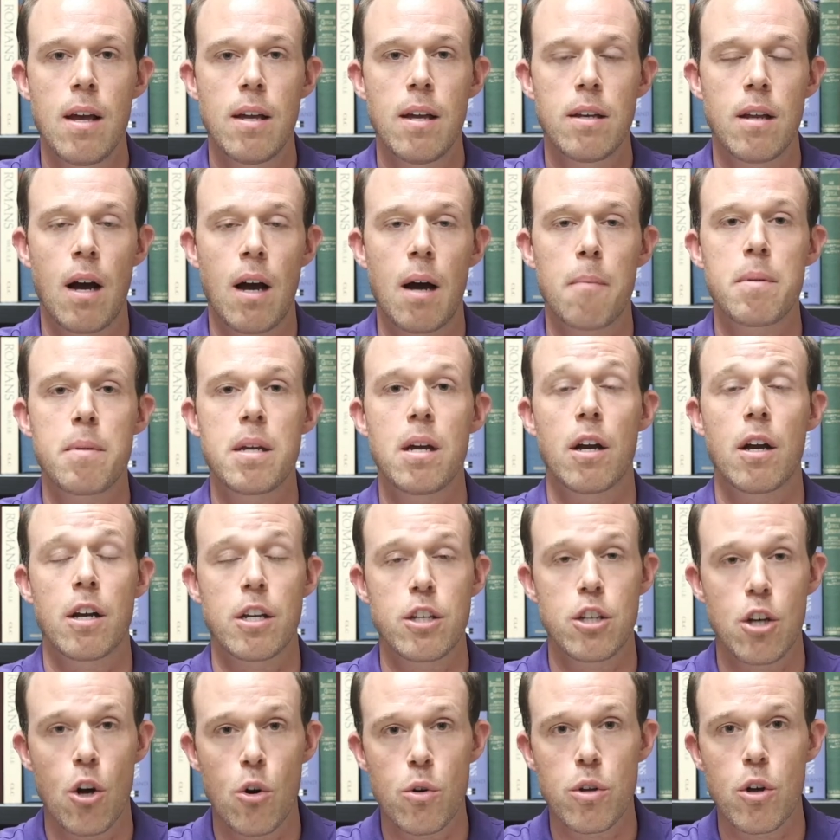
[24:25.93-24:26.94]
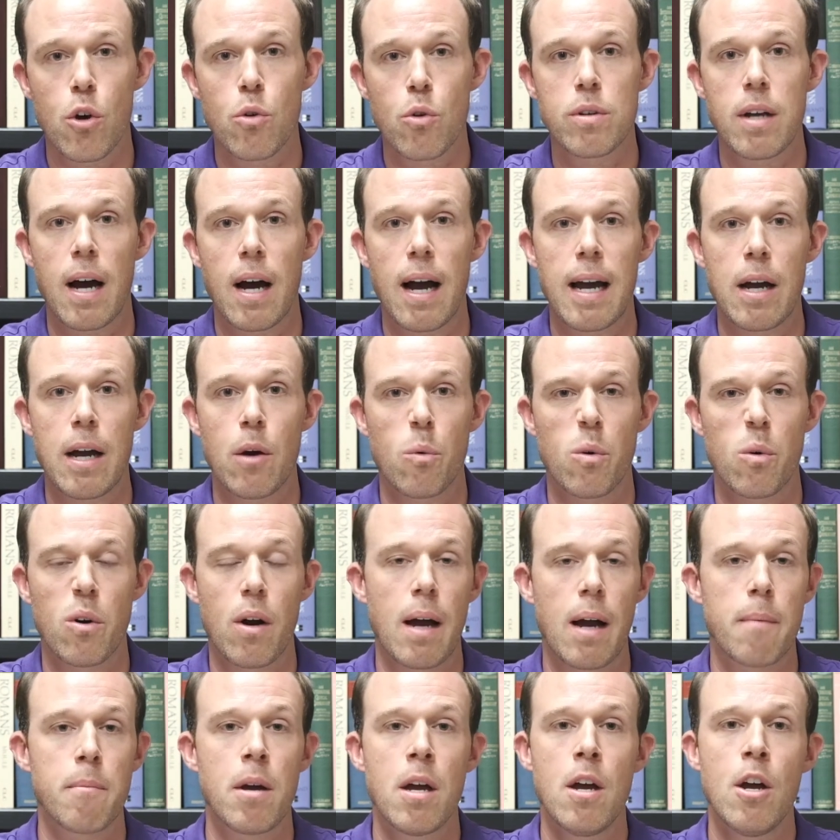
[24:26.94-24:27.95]
not be on a yo-yo diet where
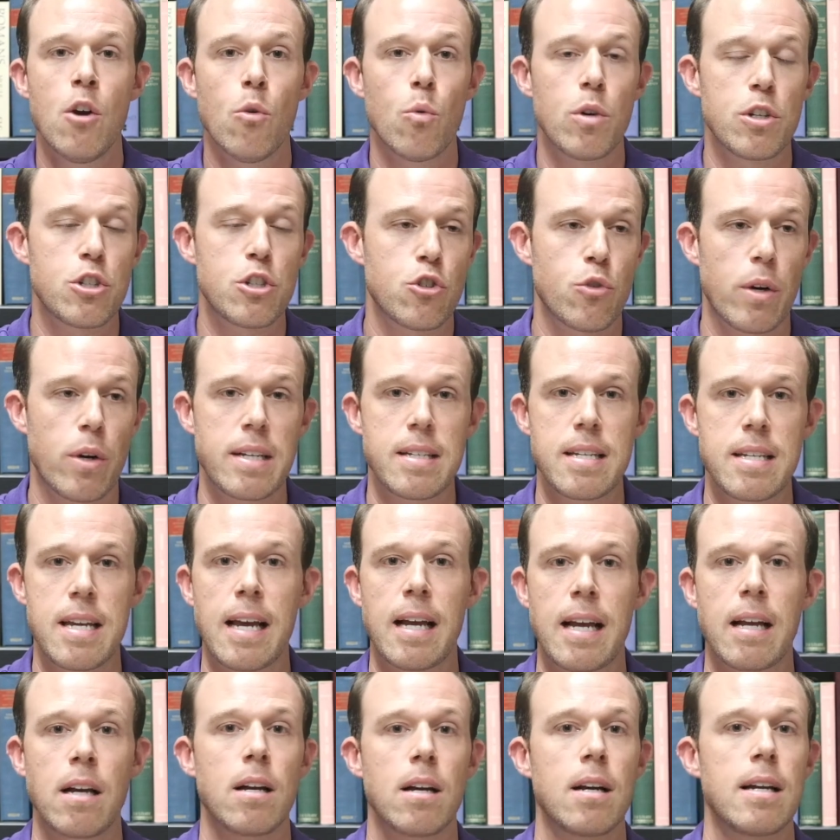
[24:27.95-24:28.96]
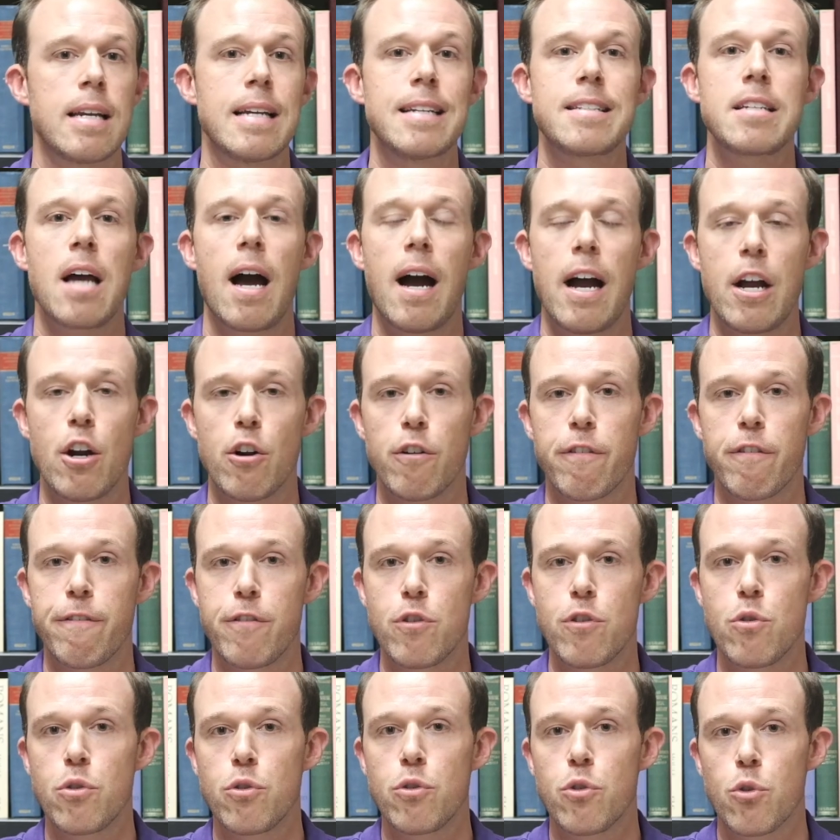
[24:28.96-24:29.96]
I'm restricting an entire
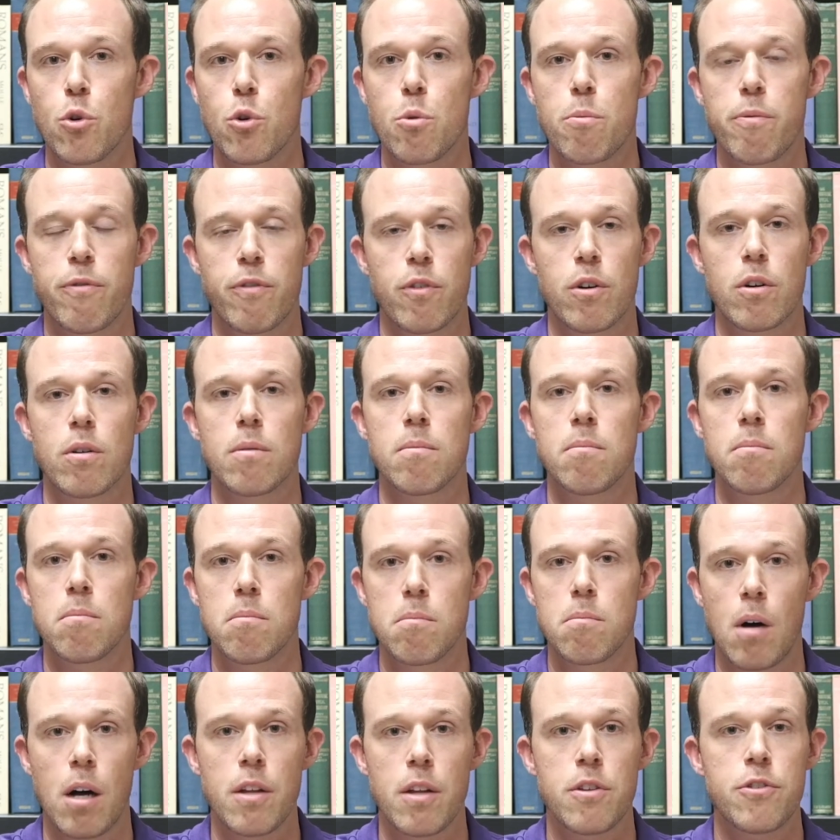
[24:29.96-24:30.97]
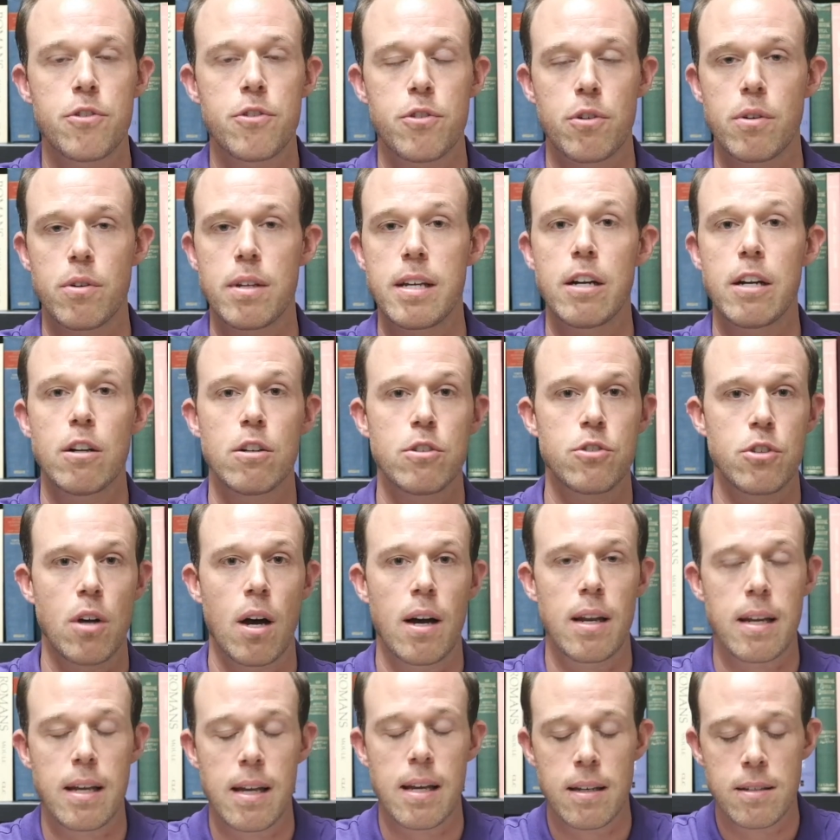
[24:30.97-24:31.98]
food group for months or years
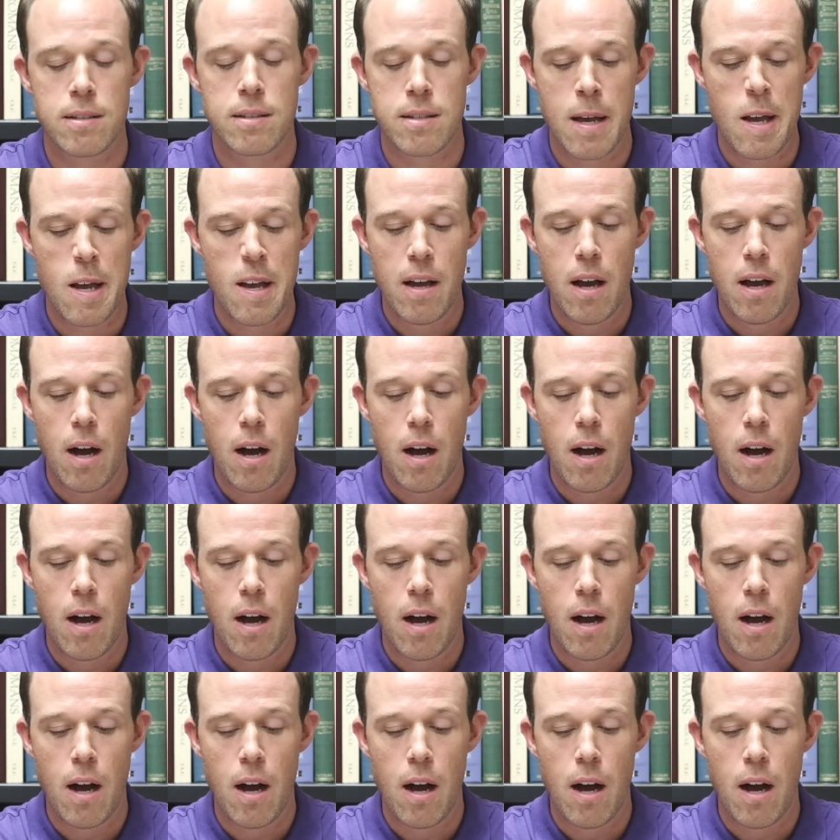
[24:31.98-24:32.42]
on end.